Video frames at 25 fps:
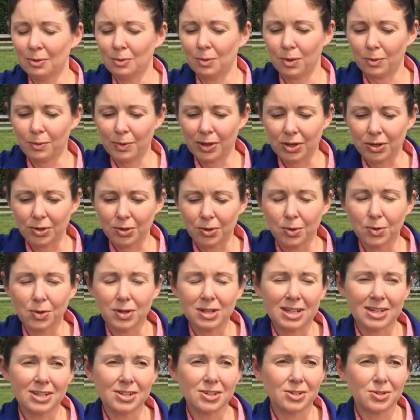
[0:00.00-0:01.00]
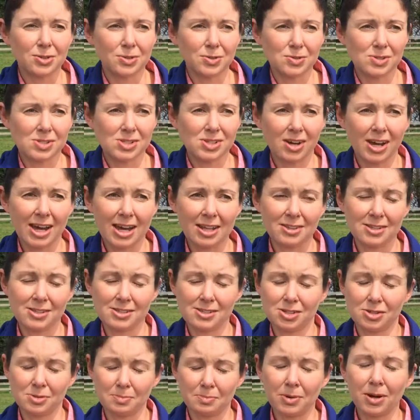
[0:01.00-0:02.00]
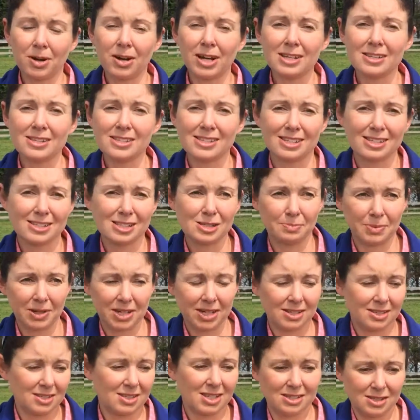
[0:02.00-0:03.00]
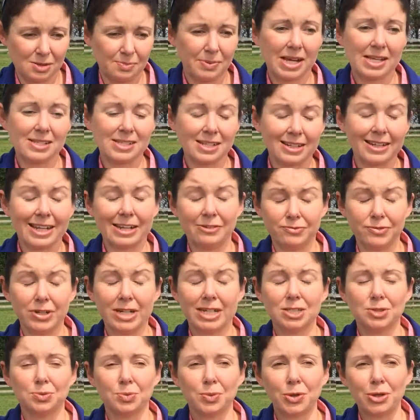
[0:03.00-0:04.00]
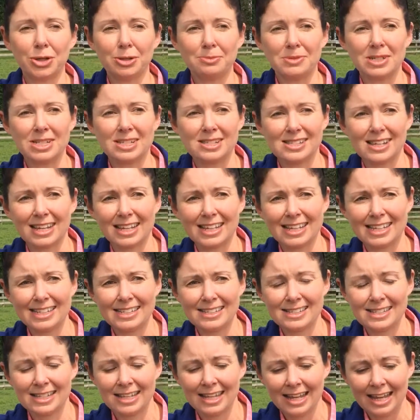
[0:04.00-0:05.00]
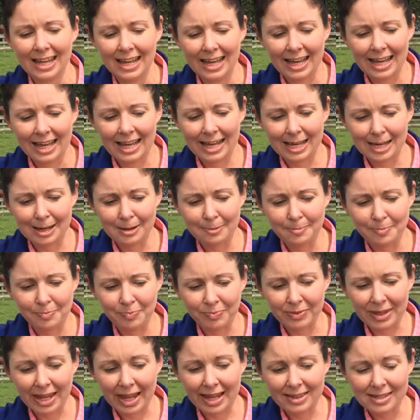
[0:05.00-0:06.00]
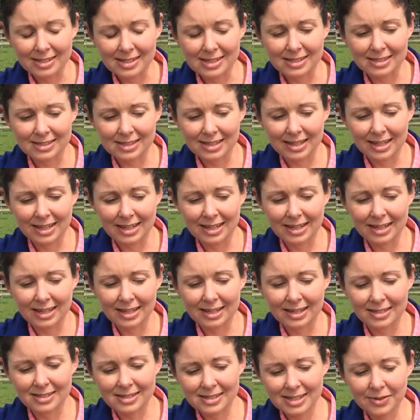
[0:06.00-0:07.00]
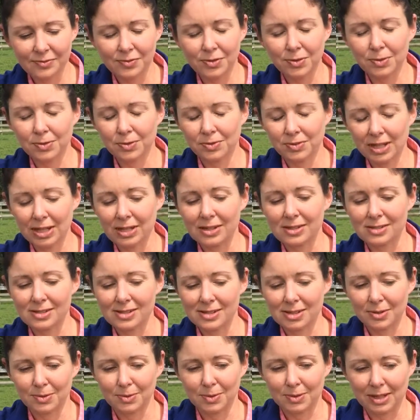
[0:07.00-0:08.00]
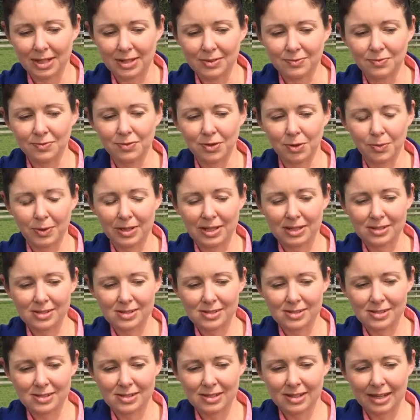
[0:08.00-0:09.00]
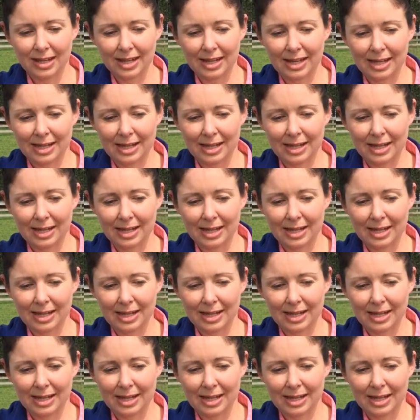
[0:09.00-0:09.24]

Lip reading: what we call clinical cyathostomiasis, but it's basically red worm disease. And there's several things that will influence